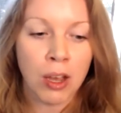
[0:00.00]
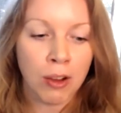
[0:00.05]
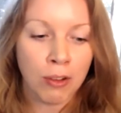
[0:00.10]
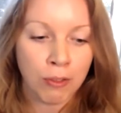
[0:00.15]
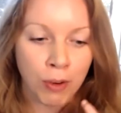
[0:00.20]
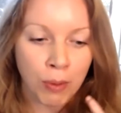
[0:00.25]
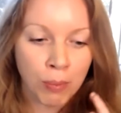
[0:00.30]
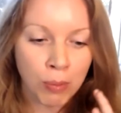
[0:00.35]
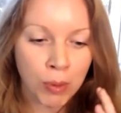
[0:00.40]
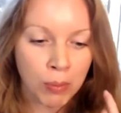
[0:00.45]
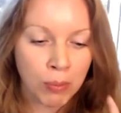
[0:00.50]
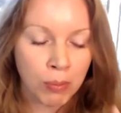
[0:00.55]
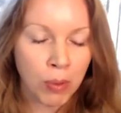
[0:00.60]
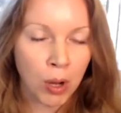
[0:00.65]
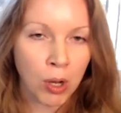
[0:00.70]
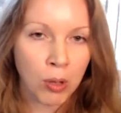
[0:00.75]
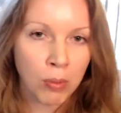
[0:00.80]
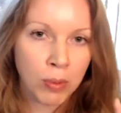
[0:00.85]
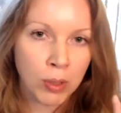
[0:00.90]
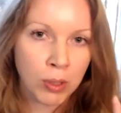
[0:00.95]
from the
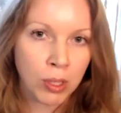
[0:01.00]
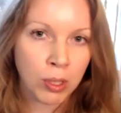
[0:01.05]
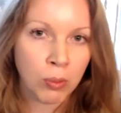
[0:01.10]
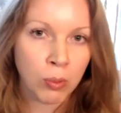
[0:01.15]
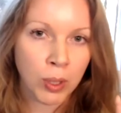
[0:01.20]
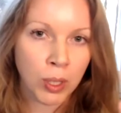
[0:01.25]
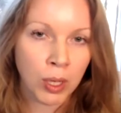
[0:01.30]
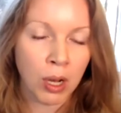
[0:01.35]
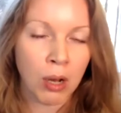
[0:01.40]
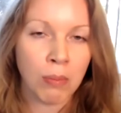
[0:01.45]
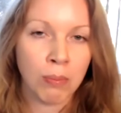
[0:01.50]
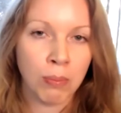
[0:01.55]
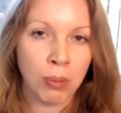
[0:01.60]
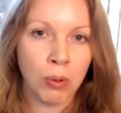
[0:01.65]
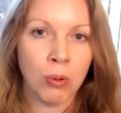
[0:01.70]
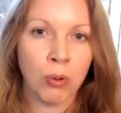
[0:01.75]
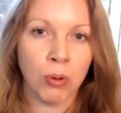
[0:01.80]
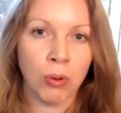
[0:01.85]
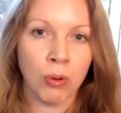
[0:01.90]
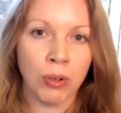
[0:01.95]
moment that we are
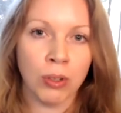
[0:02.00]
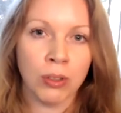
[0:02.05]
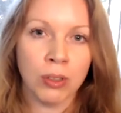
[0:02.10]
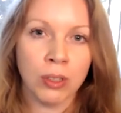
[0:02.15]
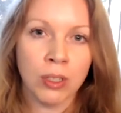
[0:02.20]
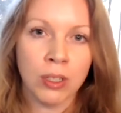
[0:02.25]
born